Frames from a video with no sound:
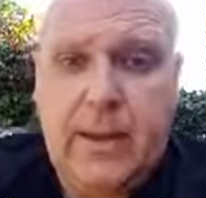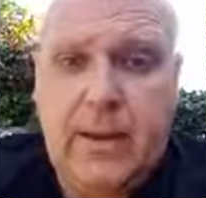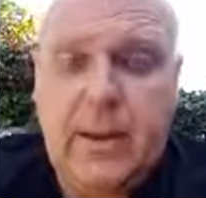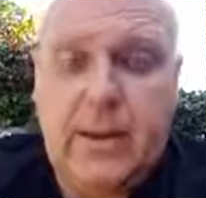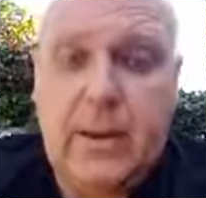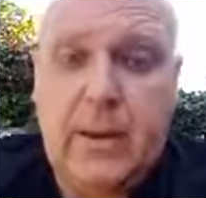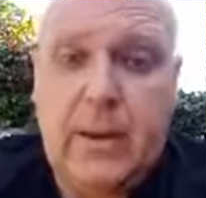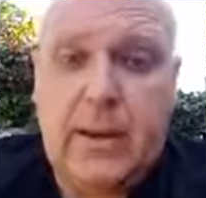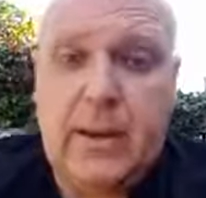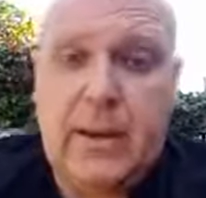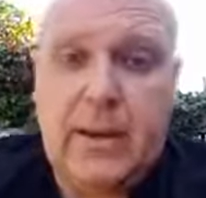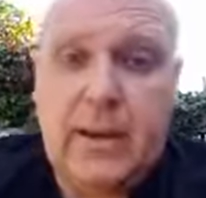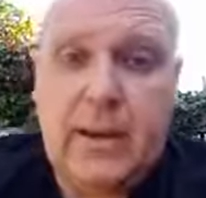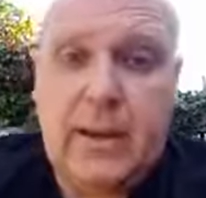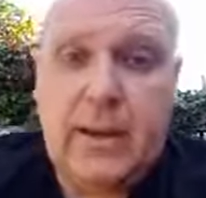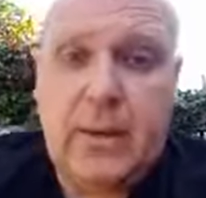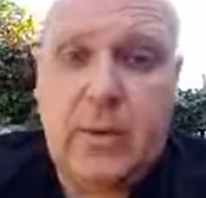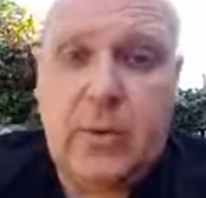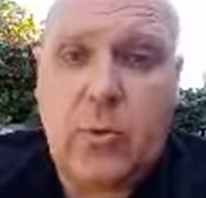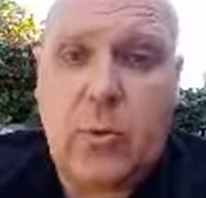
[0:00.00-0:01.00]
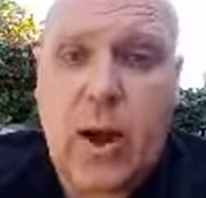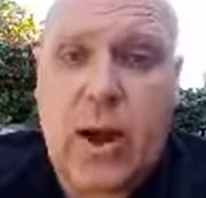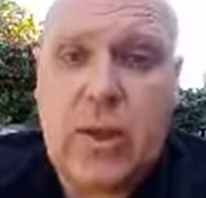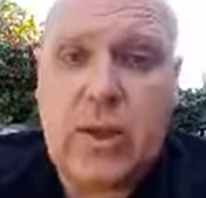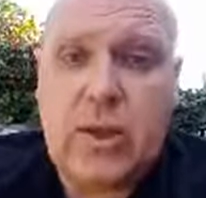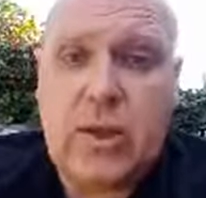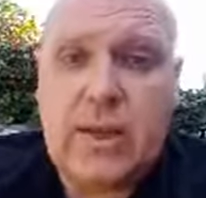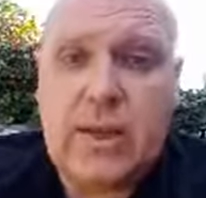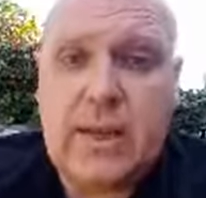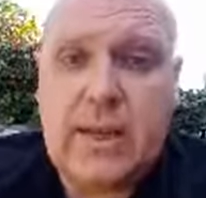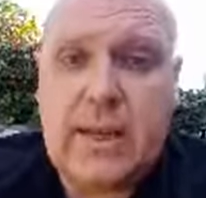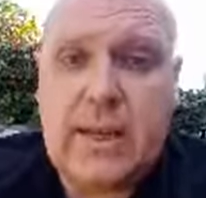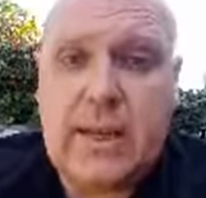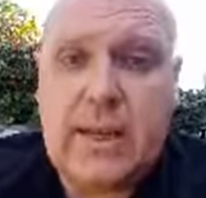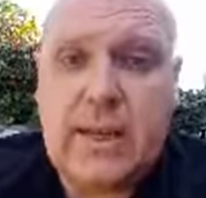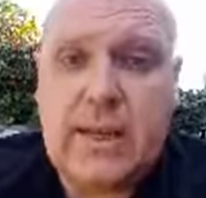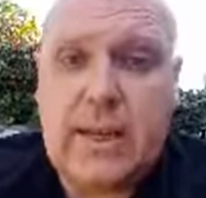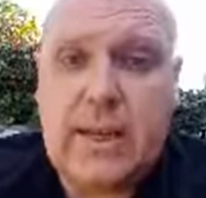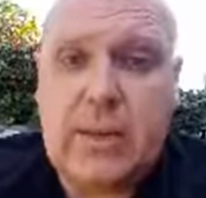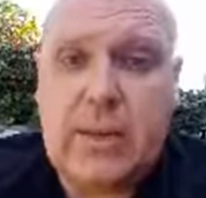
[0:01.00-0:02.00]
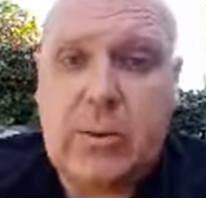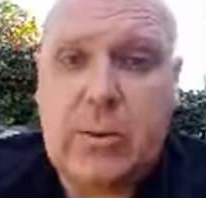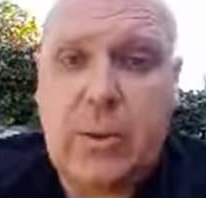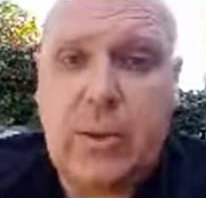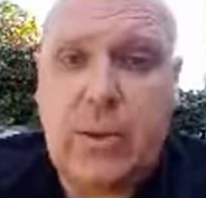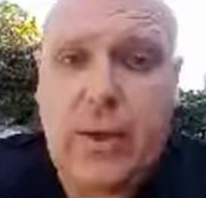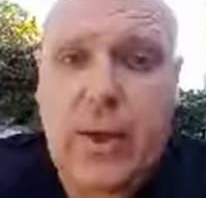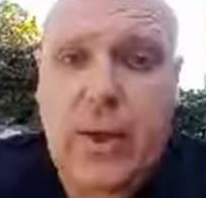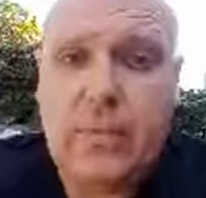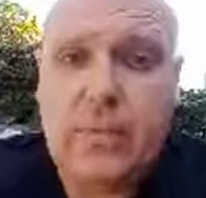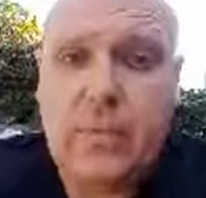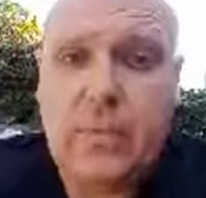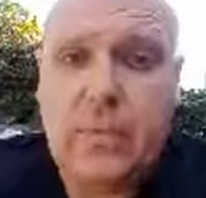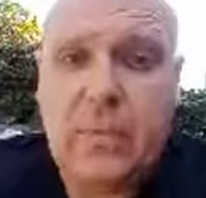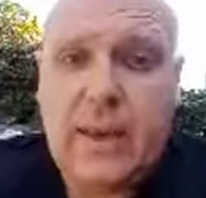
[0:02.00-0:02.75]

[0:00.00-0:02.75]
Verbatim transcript: God graciously deals with them